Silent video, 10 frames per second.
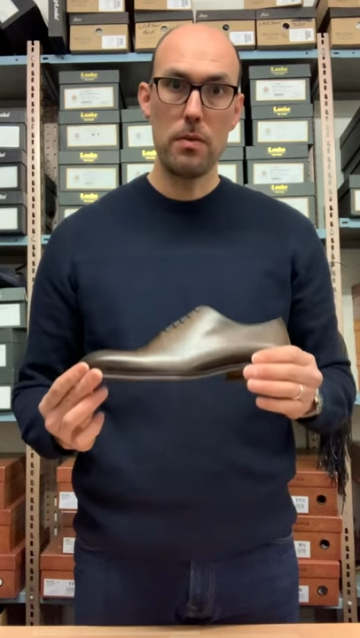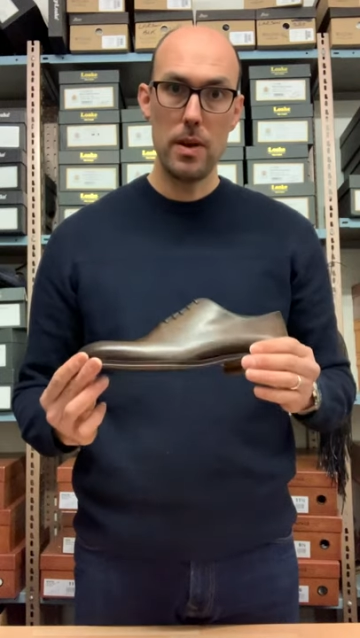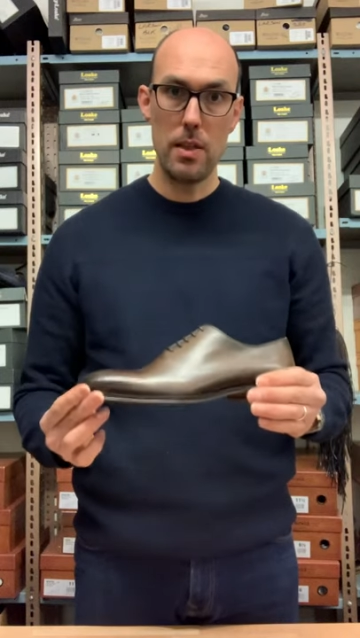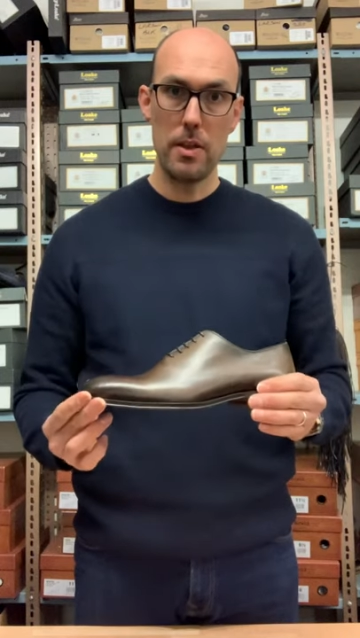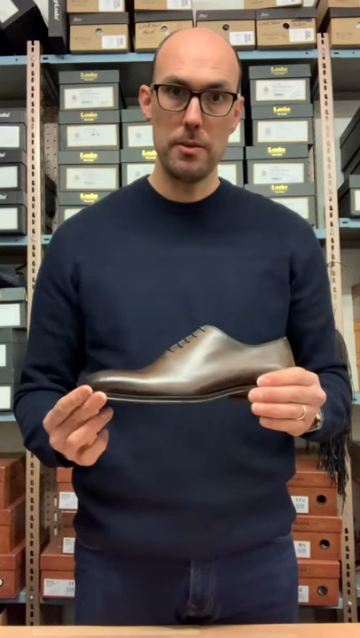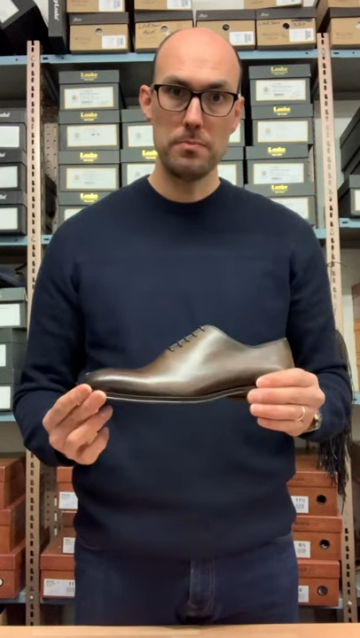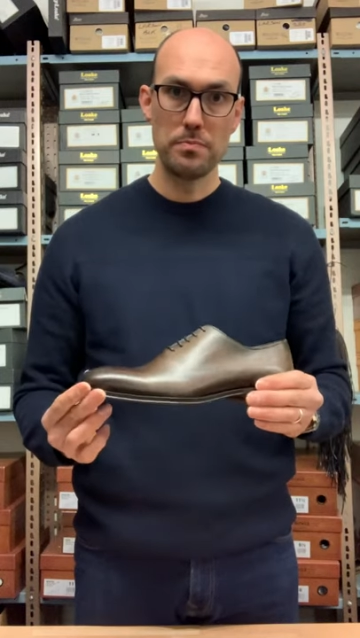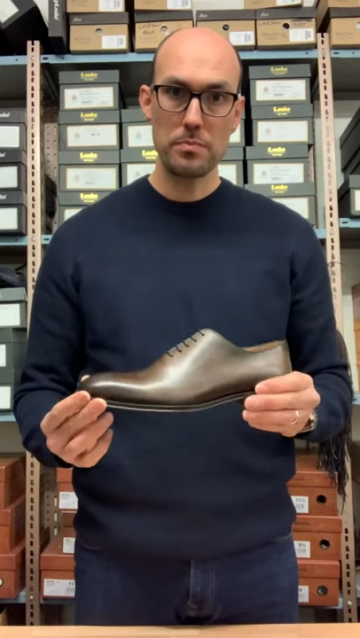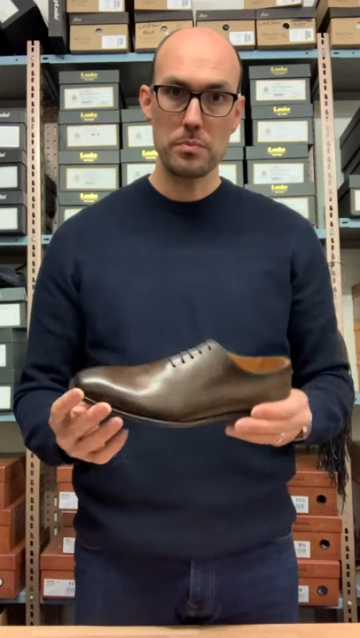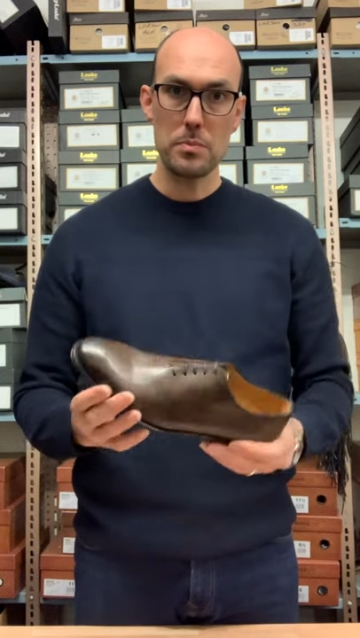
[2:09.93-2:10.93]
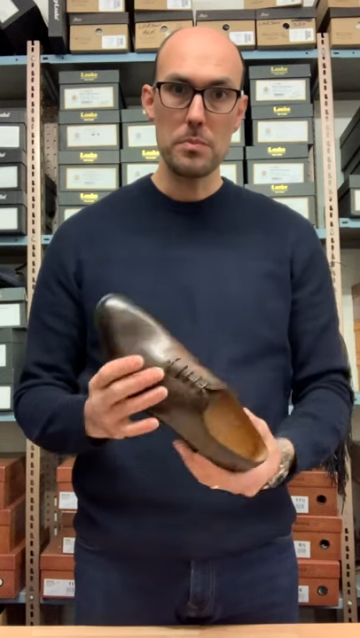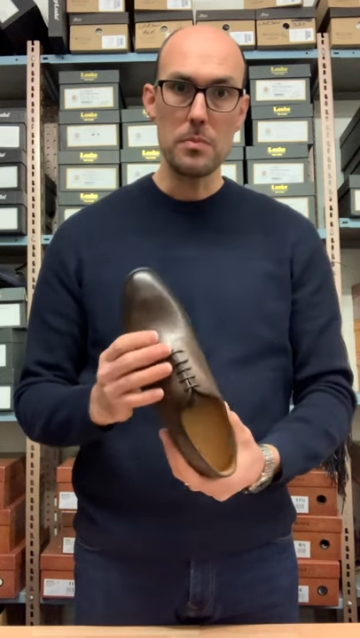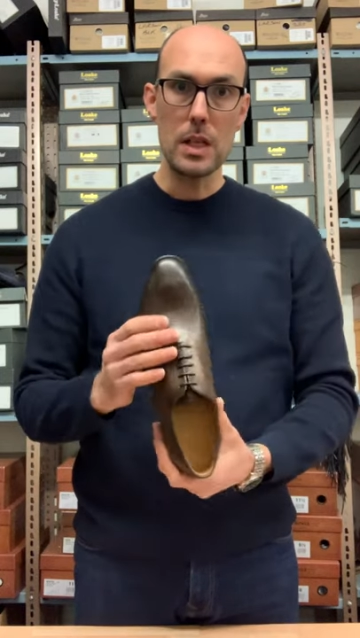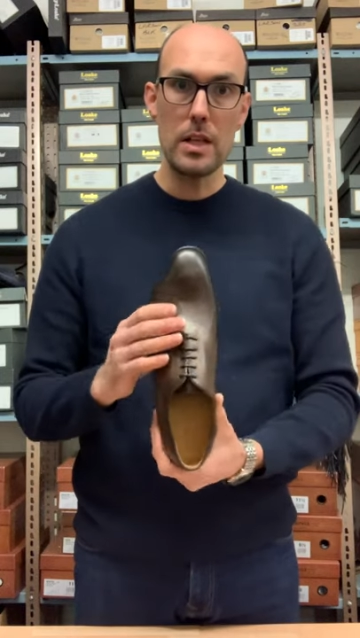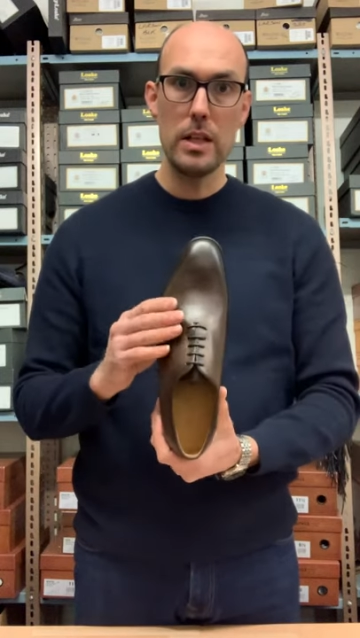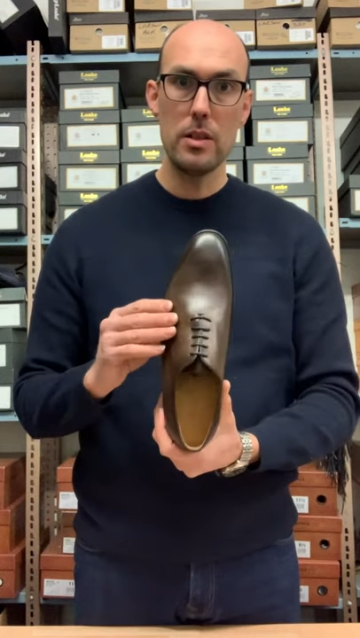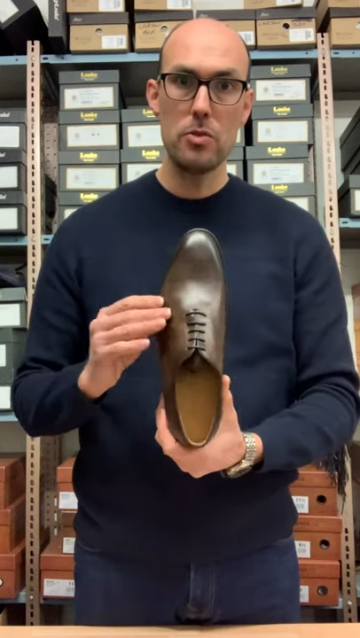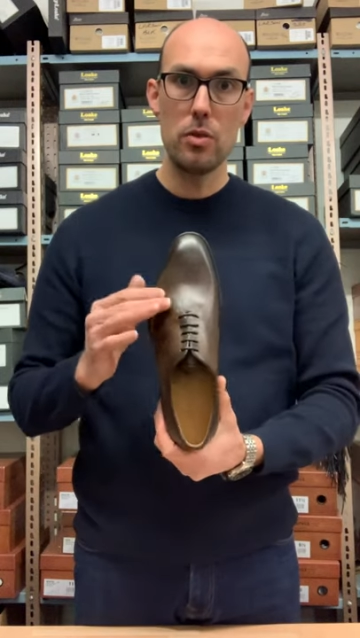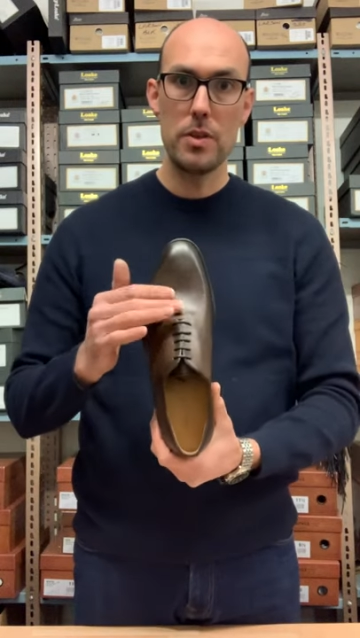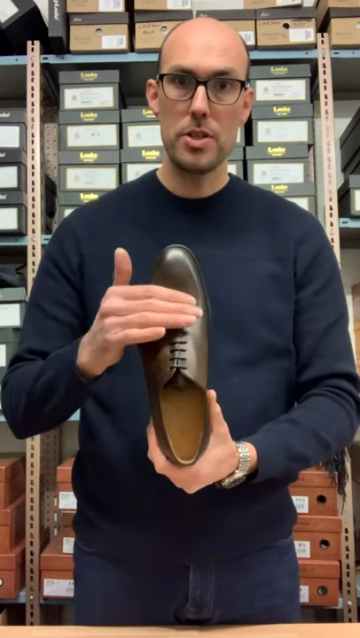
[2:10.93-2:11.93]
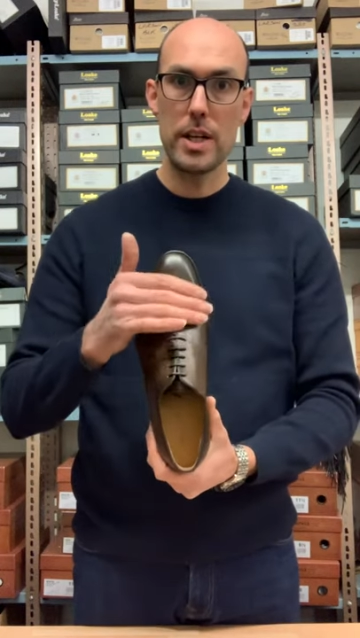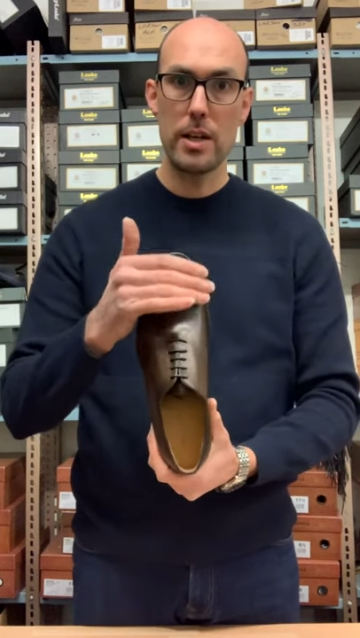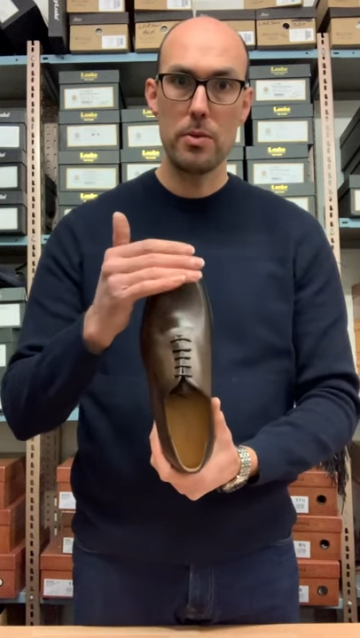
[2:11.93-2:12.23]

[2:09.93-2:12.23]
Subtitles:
leather in sort of a shadow